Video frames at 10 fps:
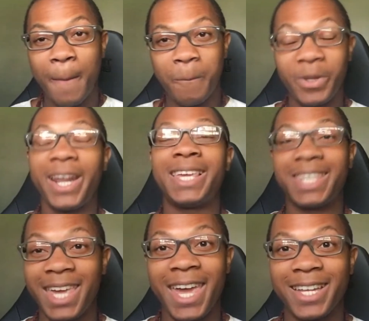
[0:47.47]
but I
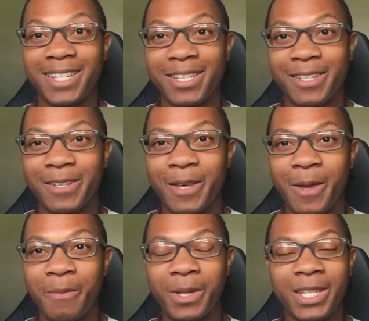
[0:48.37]
can't
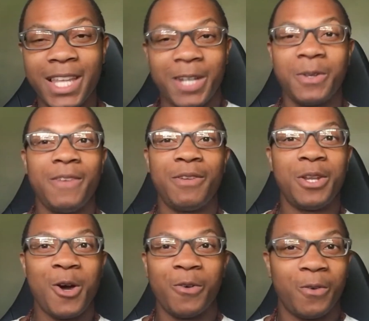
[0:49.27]
because I don't even
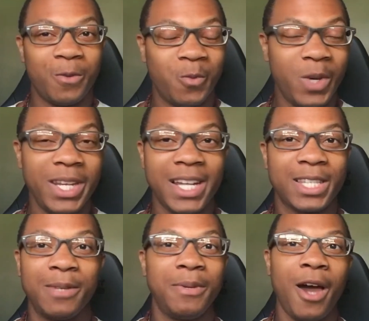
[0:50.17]
know when that's
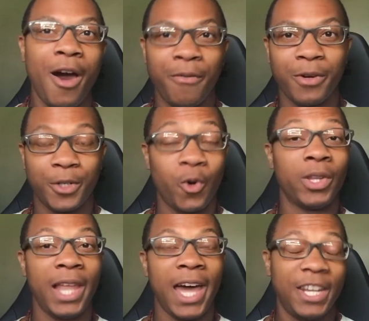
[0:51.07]
going to be offered
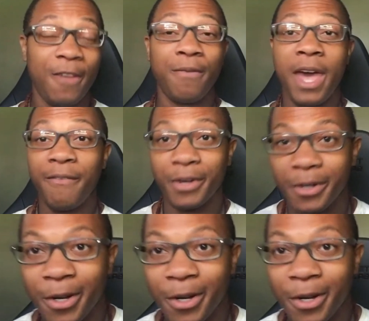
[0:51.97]
online, if ever.